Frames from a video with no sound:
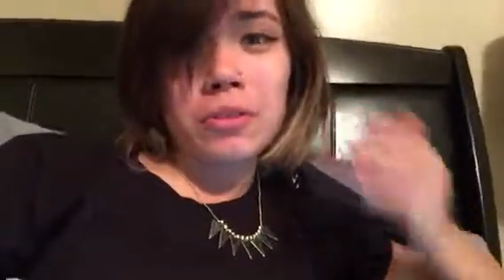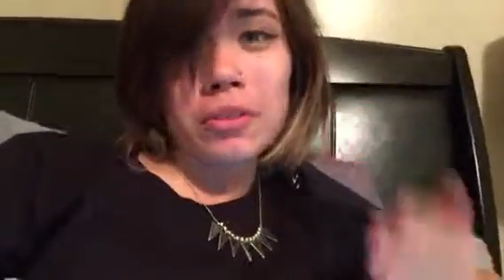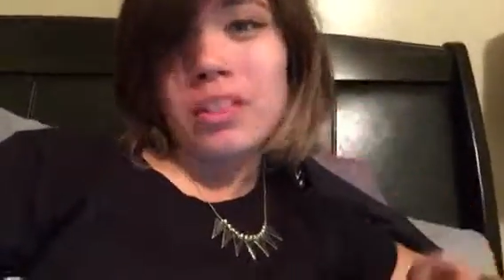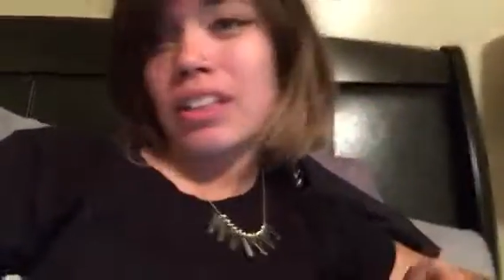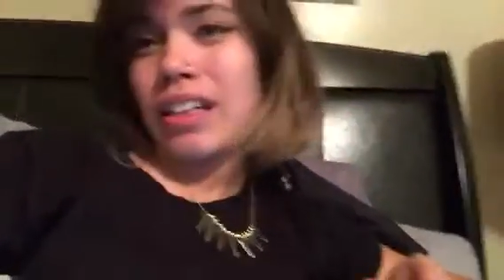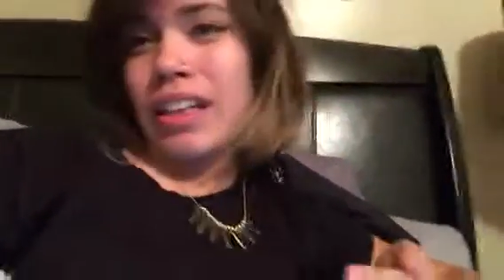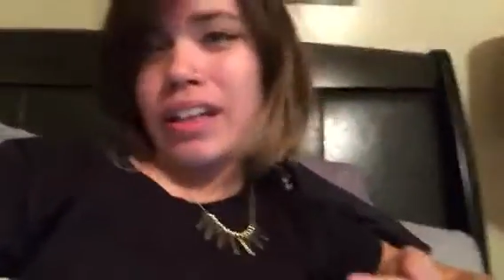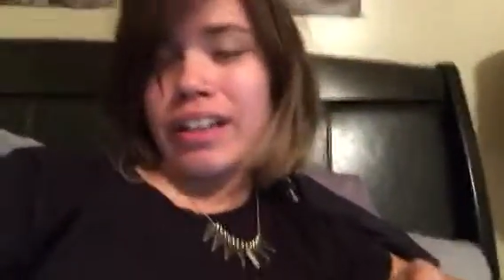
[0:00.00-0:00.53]

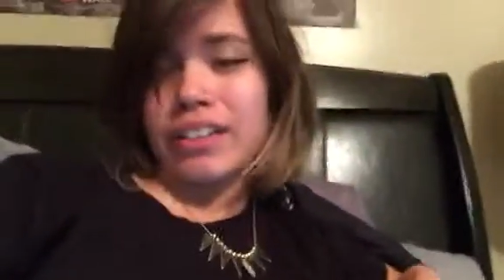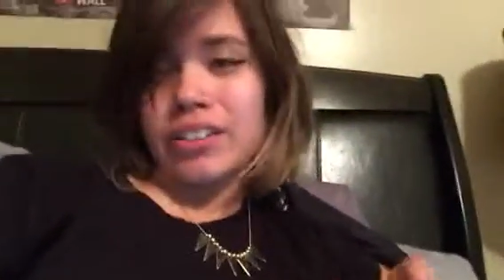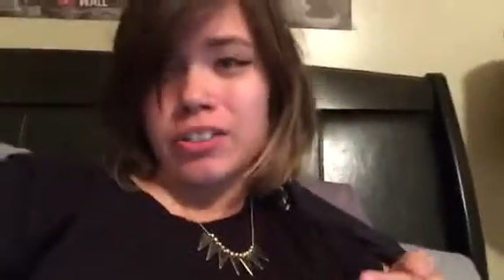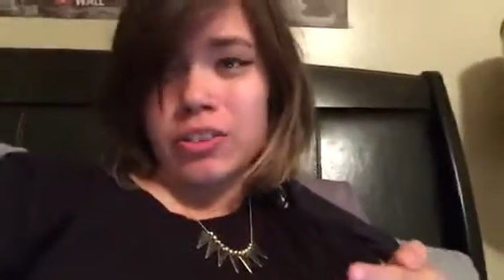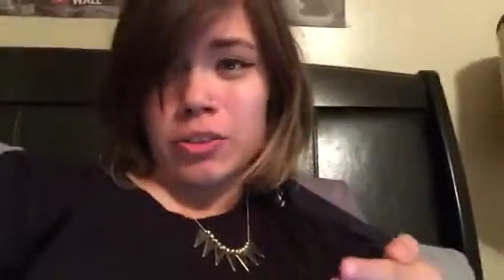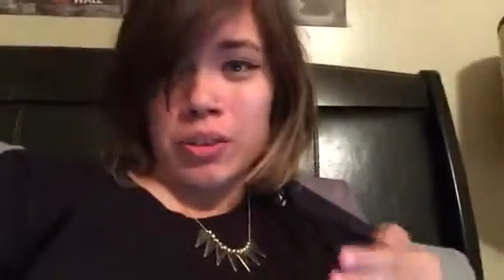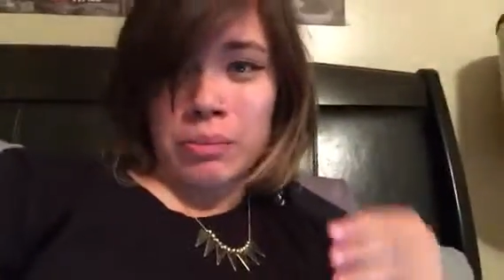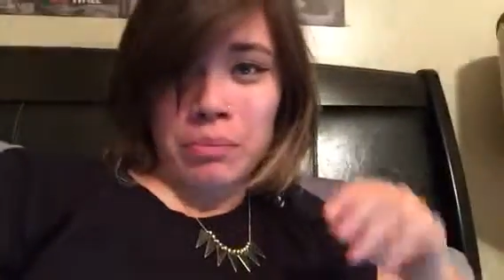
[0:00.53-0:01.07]
organized
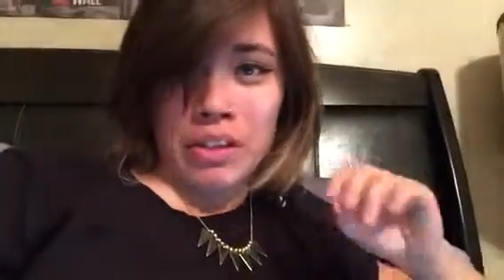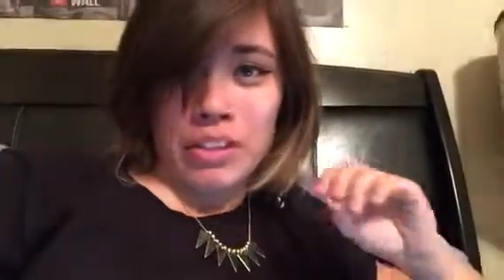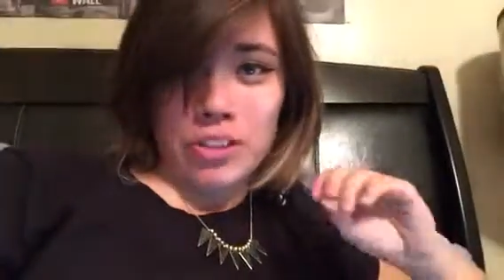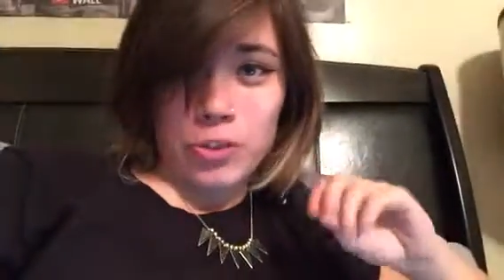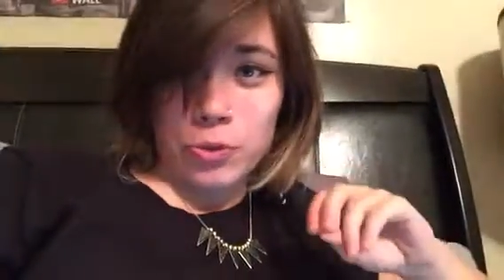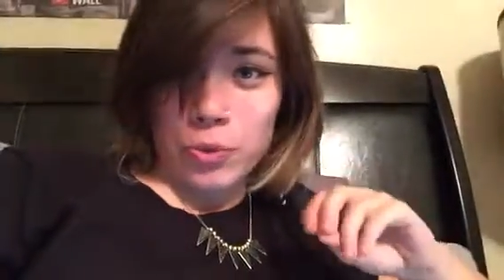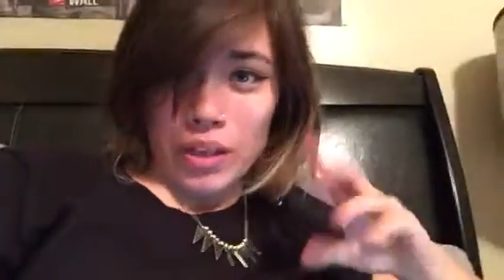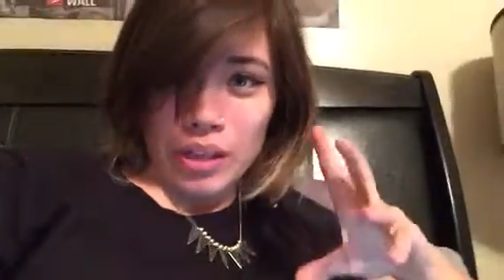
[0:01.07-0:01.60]
so I'm not
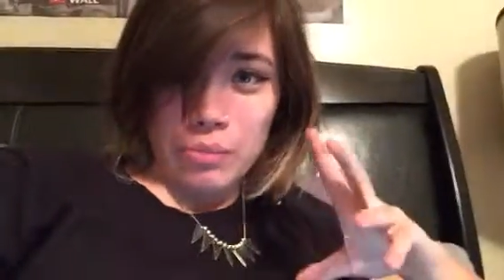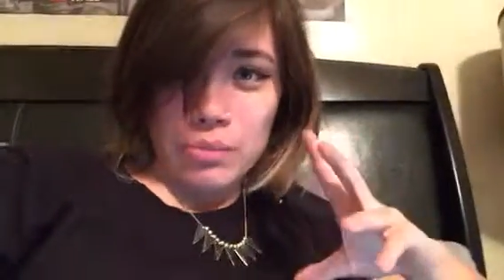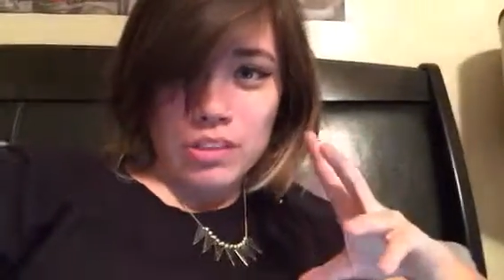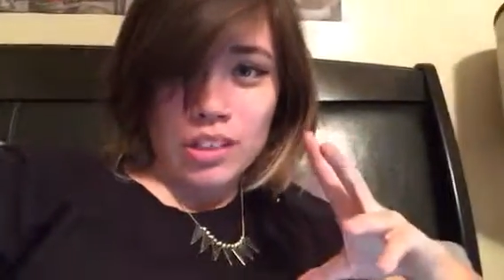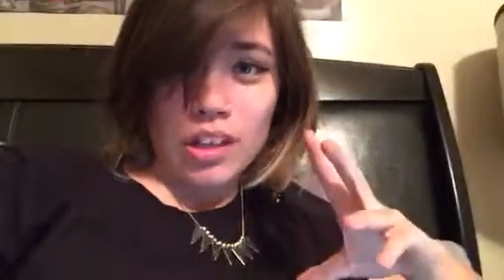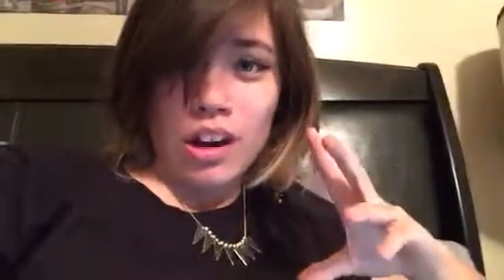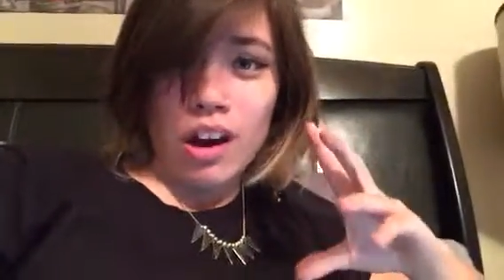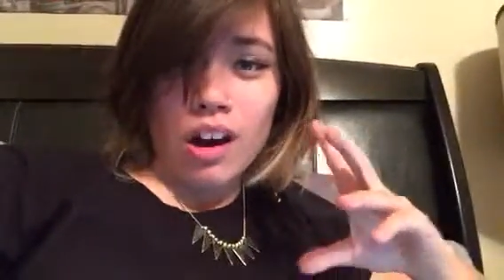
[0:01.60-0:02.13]
just
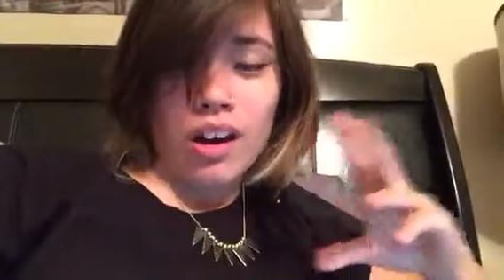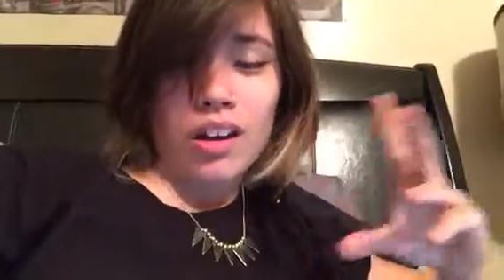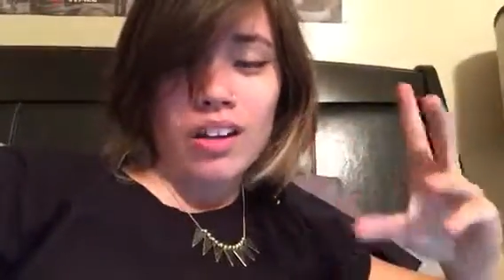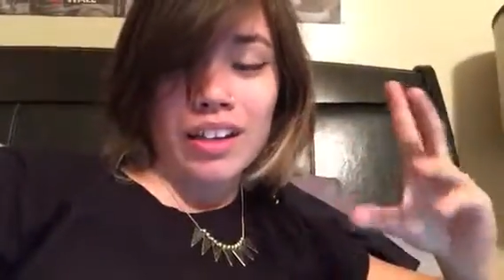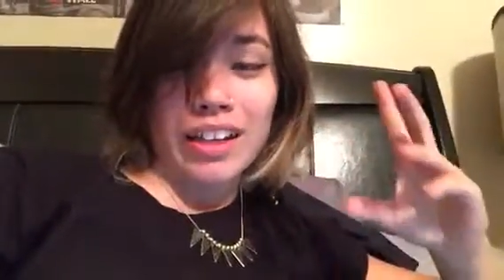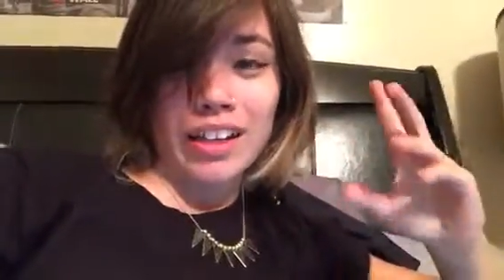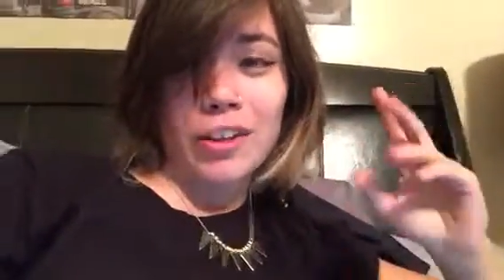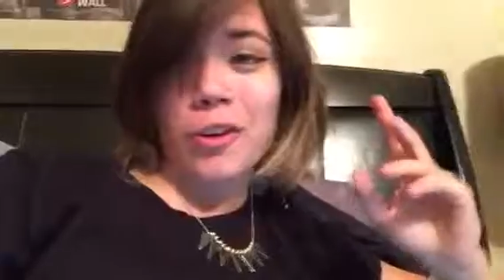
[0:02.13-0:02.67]
rambling
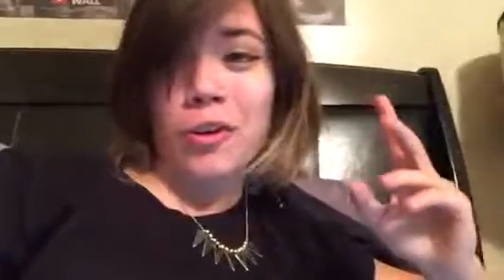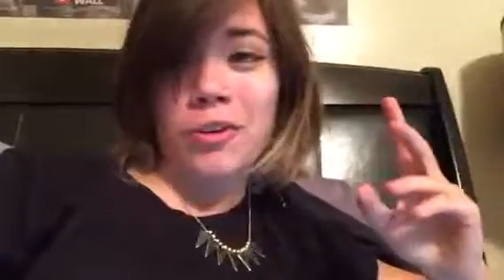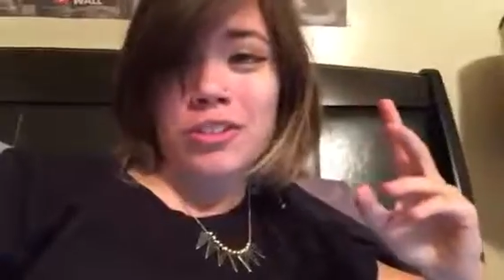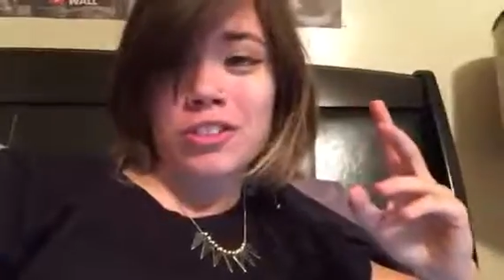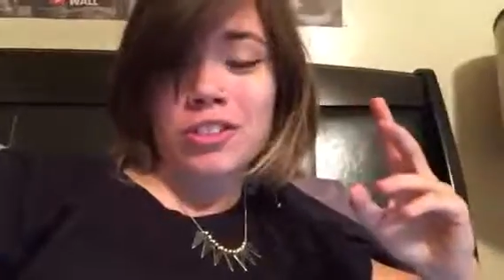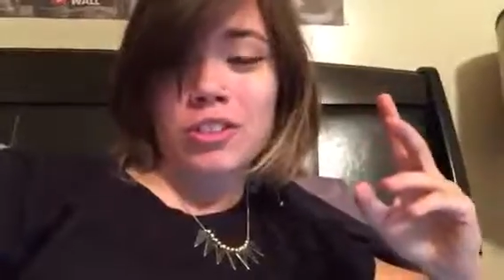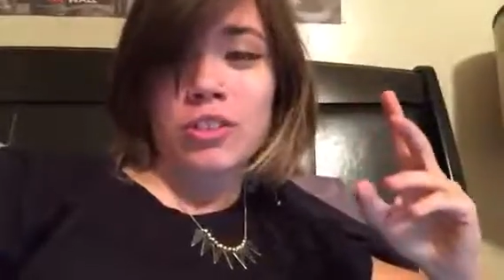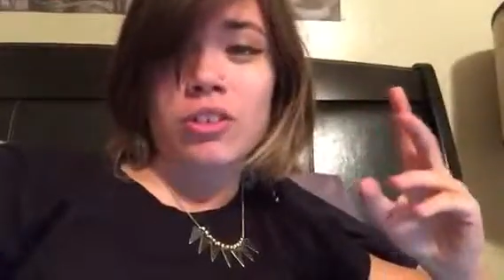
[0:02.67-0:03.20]
on like I
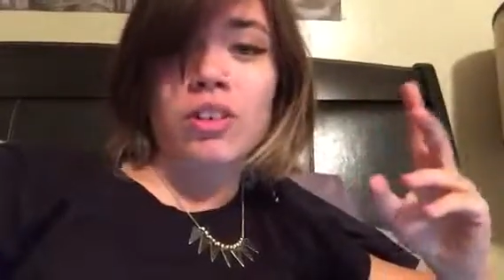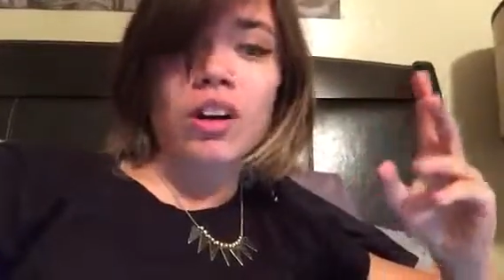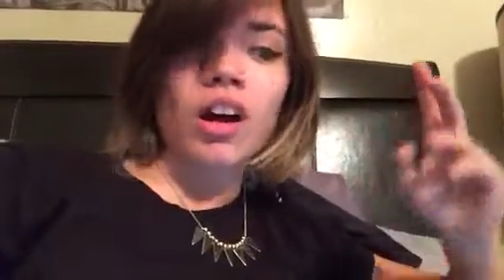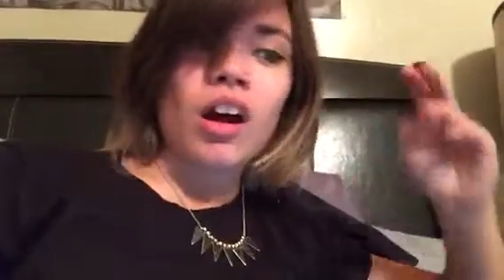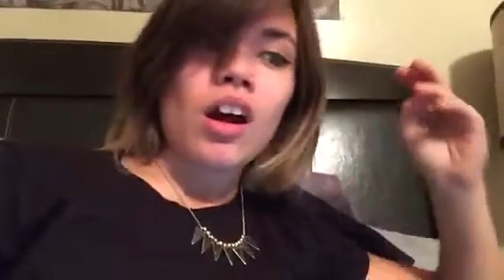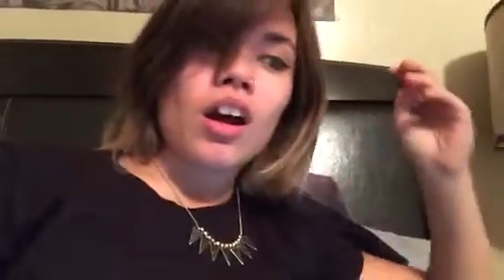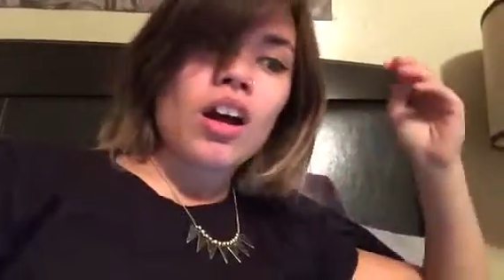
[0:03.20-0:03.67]
always do.